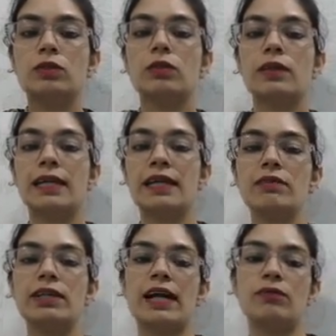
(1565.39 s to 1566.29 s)
So
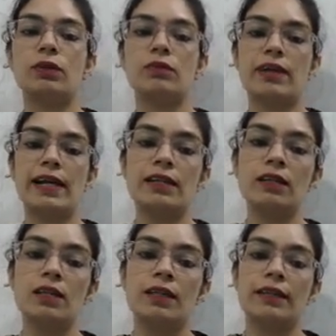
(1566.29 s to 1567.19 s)
k we have to
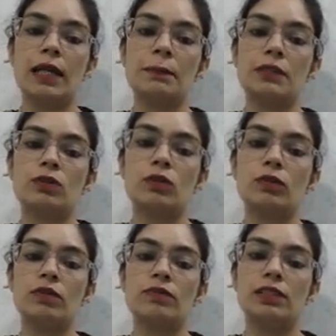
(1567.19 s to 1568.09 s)
find. That means
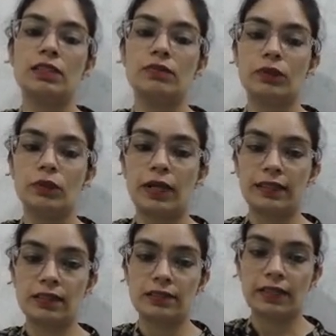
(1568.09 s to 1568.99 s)
2 we will shift to
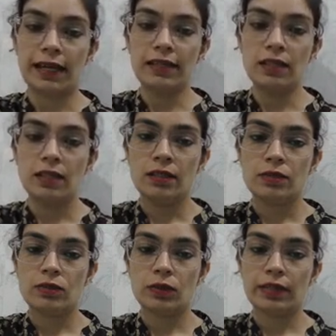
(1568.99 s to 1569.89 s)
other side.
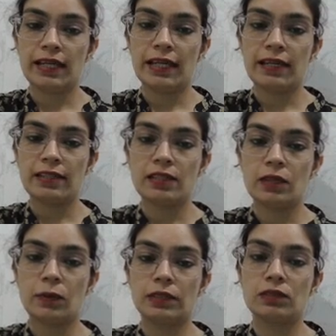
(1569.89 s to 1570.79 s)
So k is
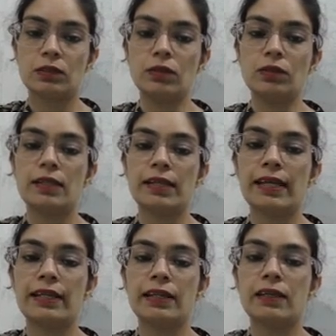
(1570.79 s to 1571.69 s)
equals to
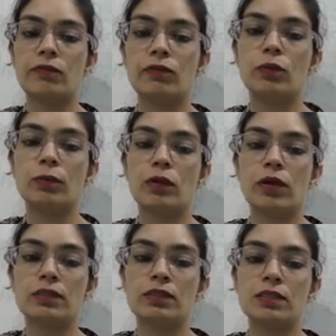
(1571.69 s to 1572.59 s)
negative 2,
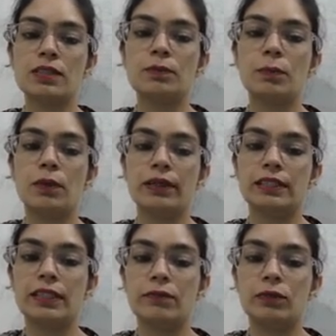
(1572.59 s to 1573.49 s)
because this is
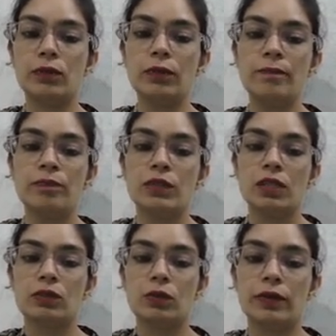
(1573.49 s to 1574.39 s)
positive 2.
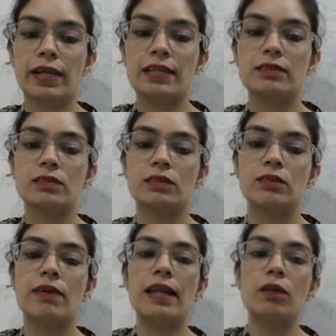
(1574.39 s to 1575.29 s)
So k's
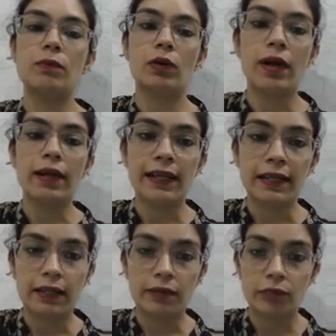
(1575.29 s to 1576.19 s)
value we got
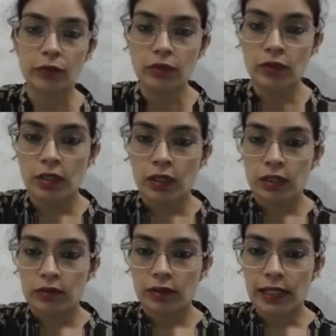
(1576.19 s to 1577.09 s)
negative 2.
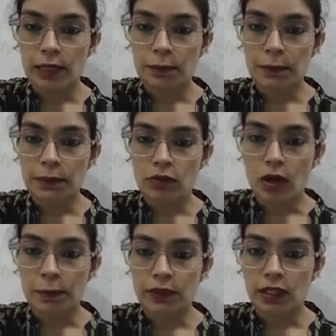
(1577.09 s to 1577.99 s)
So that means
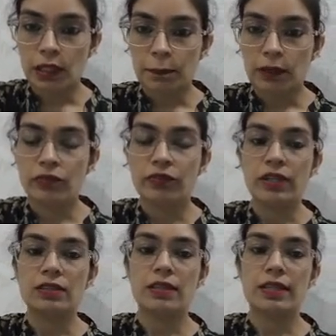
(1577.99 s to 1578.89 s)
option number
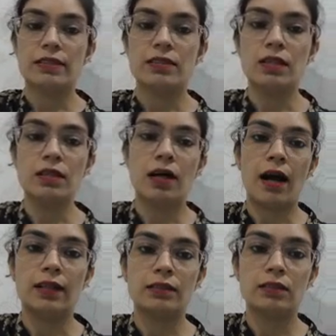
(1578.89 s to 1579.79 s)
first is the
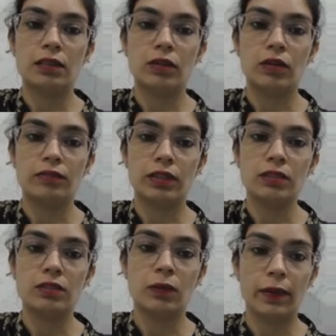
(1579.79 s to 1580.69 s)
answer of
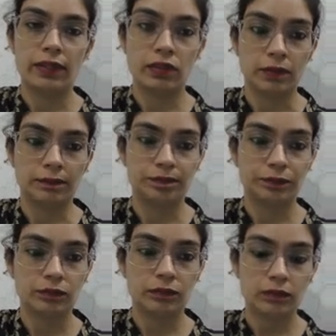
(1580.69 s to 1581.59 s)
this question.
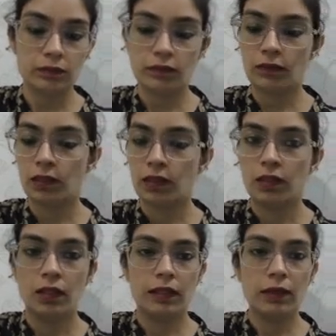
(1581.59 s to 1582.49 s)

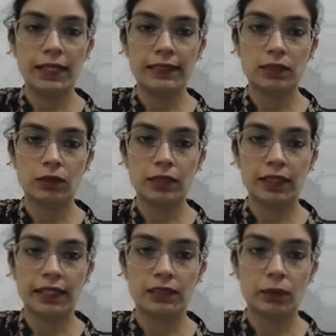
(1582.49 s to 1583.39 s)
Now let's do
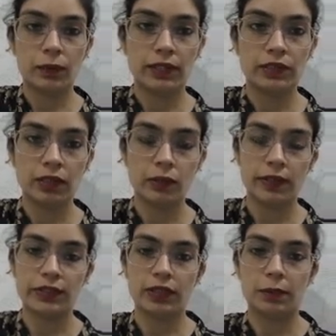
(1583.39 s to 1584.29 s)
the next question.
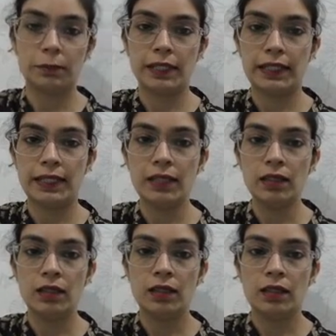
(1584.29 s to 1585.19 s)
Question number E.